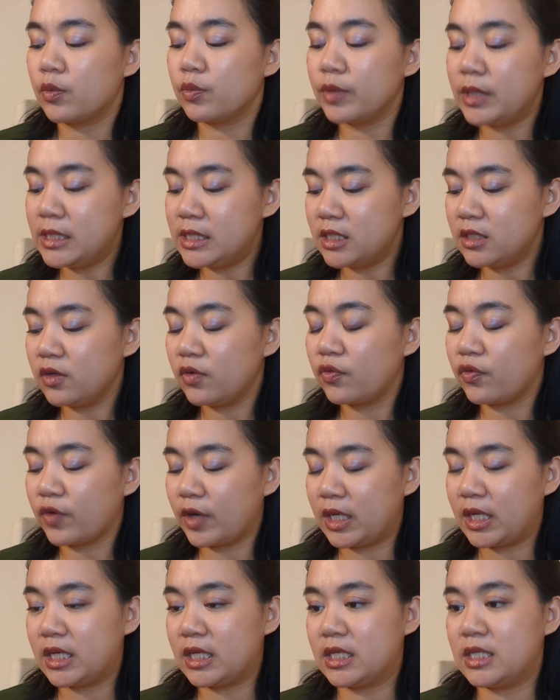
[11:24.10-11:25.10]
Recent
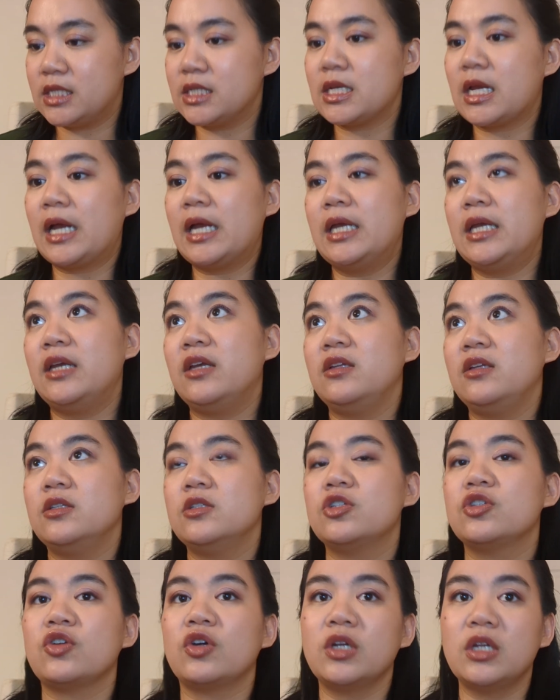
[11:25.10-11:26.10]
Frankens, I
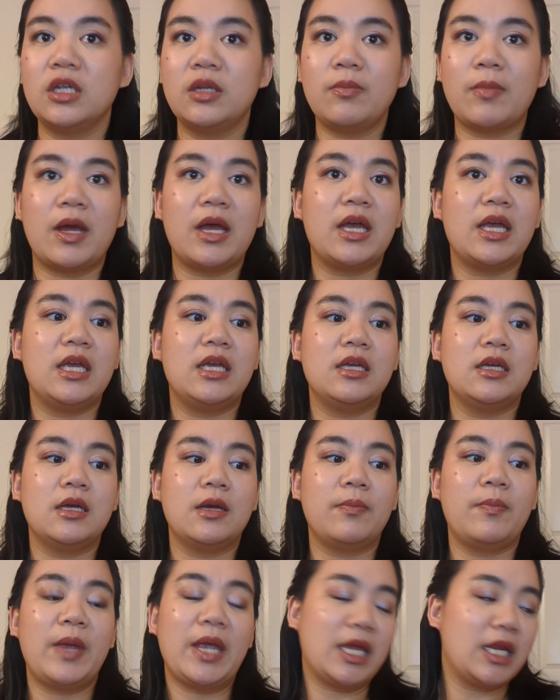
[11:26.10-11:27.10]
started
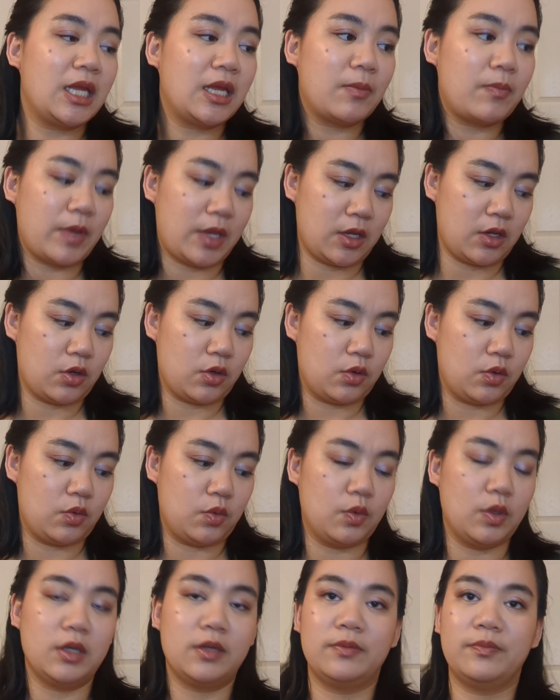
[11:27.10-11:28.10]
my penning
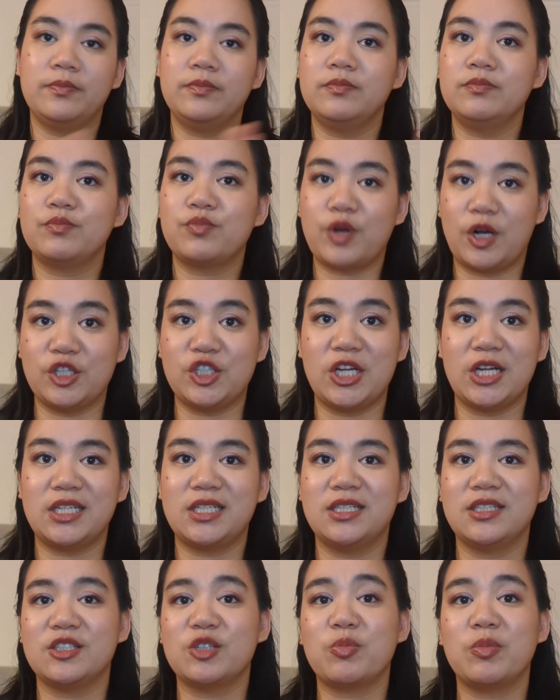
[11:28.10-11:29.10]
bingo
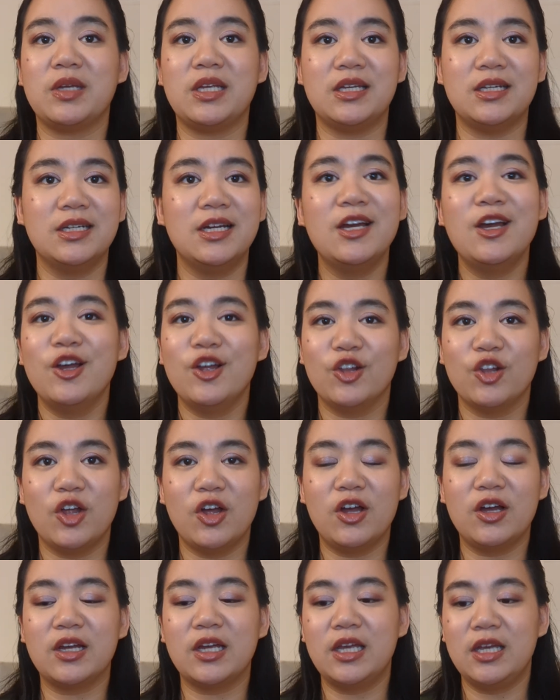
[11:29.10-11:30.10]
project. It's gonna be
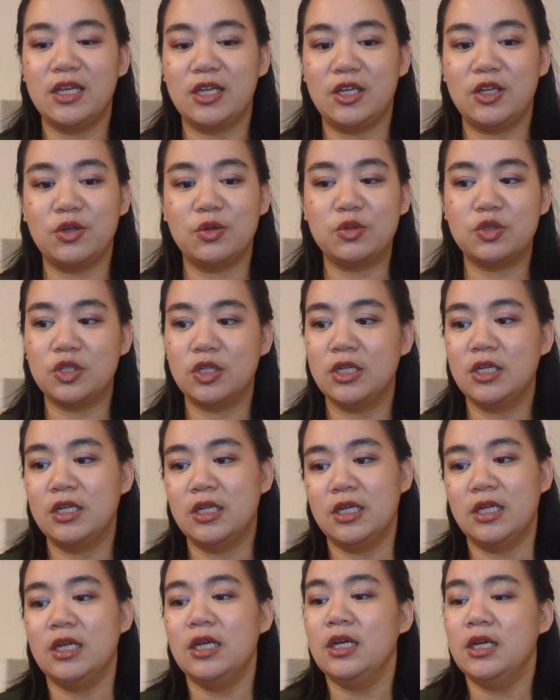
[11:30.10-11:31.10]
long, huge,
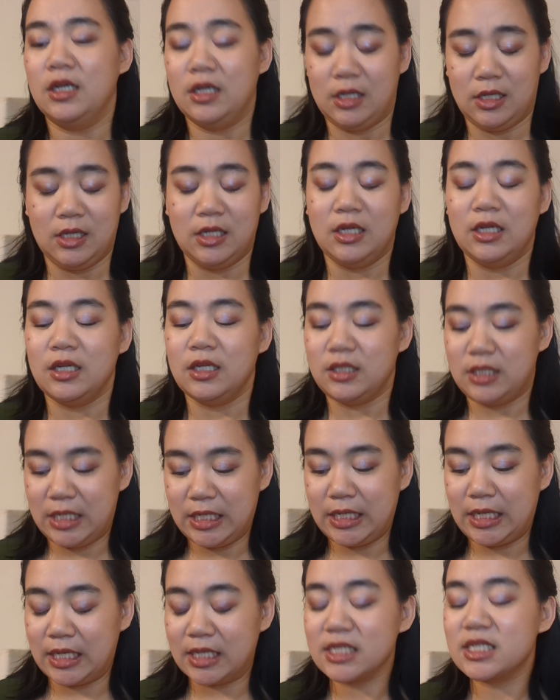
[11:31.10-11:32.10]

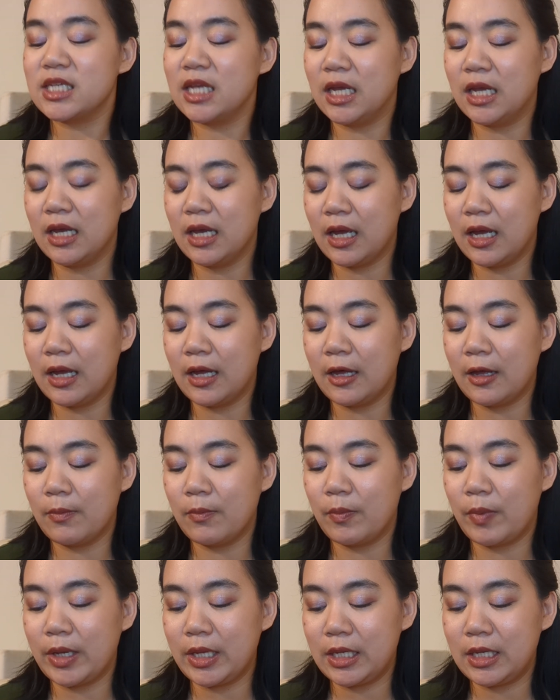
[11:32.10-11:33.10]
tedious,
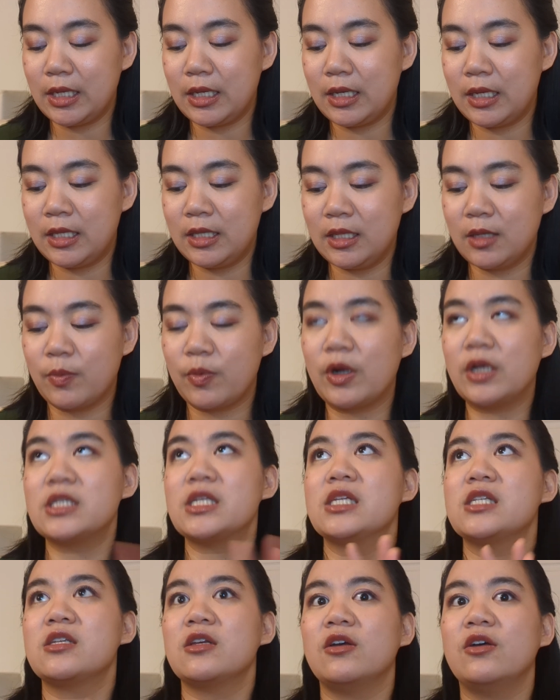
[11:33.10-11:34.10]
but in the
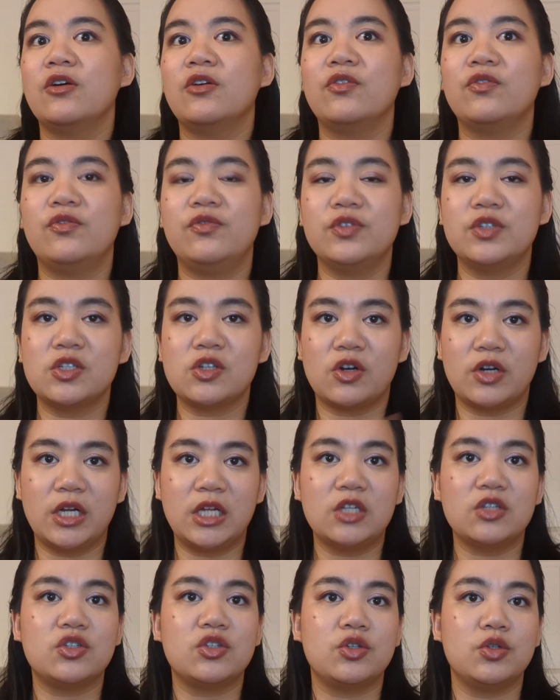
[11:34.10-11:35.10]
process of
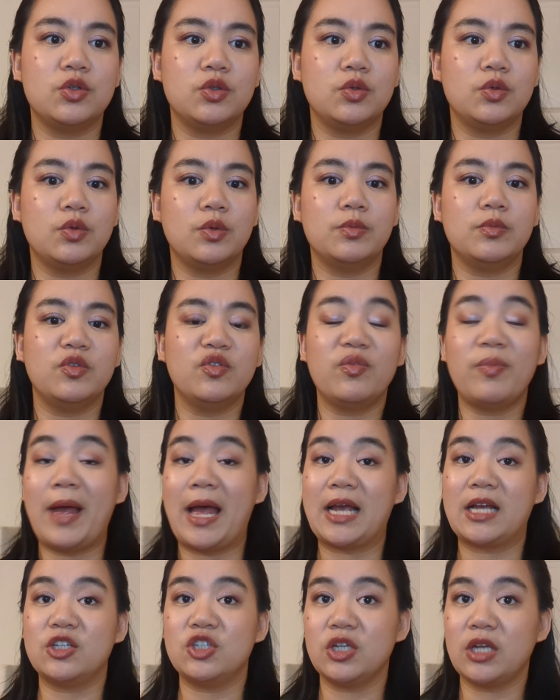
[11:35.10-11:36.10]
starting to move
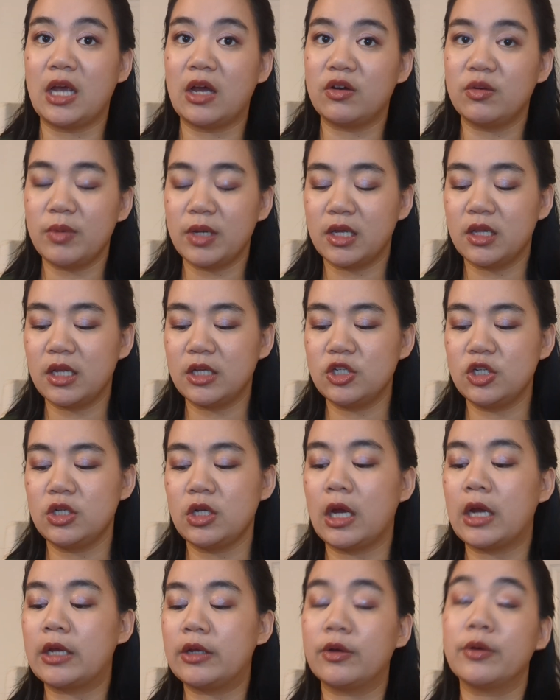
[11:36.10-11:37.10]
packaging out of my
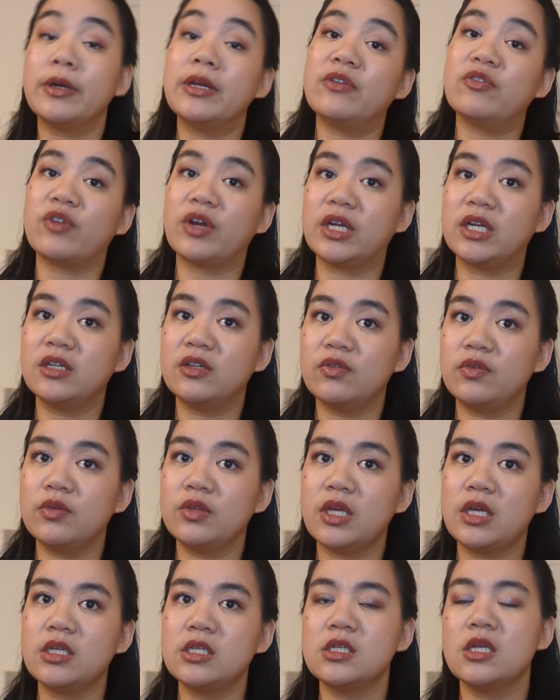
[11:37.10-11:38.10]
collection, I already Frankened a
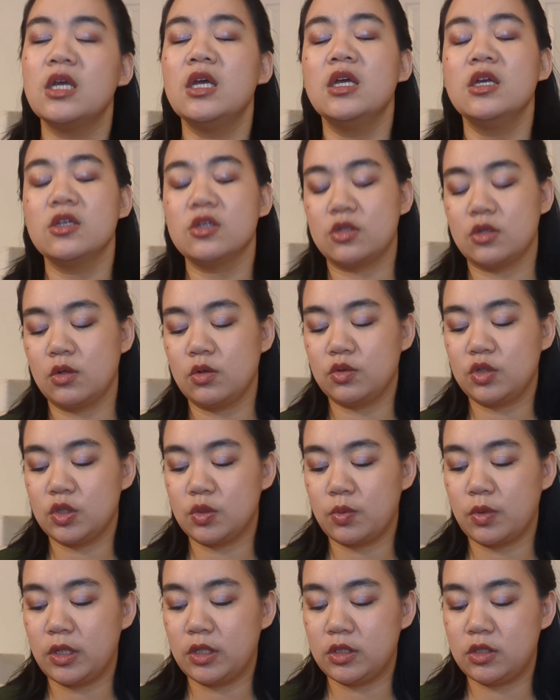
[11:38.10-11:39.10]
few things, so
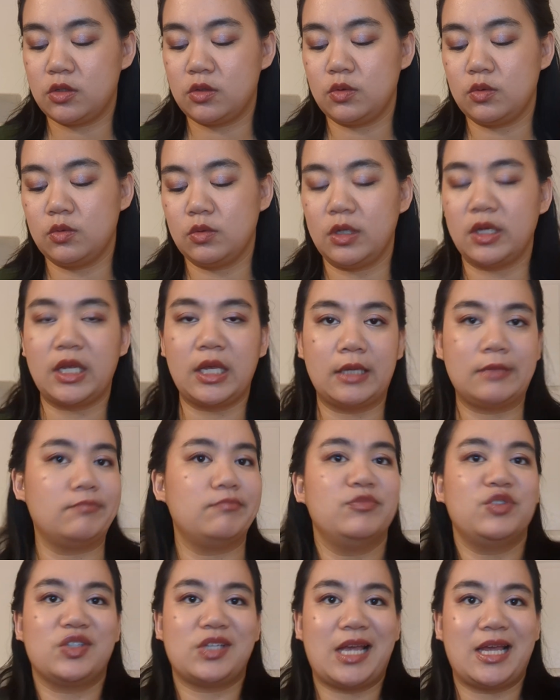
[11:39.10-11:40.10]
just wanted to
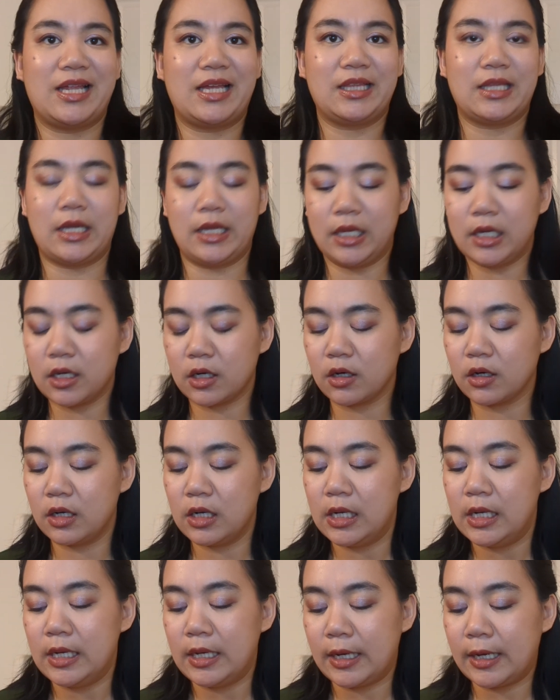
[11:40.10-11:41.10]
again just highlight that here.